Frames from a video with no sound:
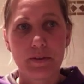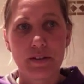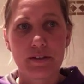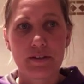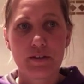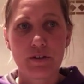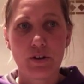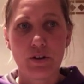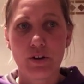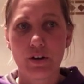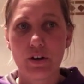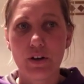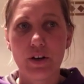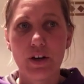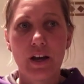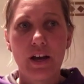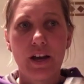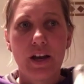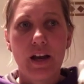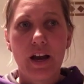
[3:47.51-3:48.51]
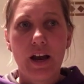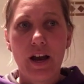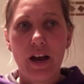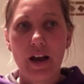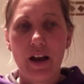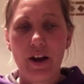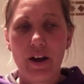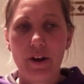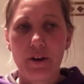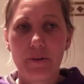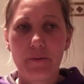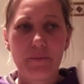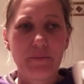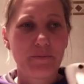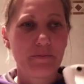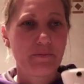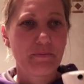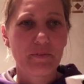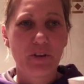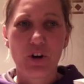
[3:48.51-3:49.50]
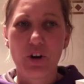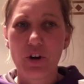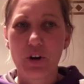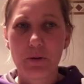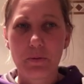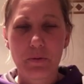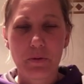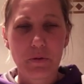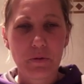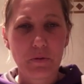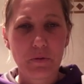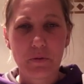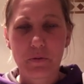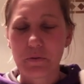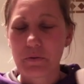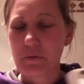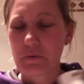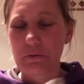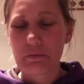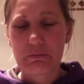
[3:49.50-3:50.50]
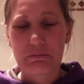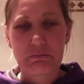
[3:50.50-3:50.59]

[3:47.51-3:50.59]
There's no horrible,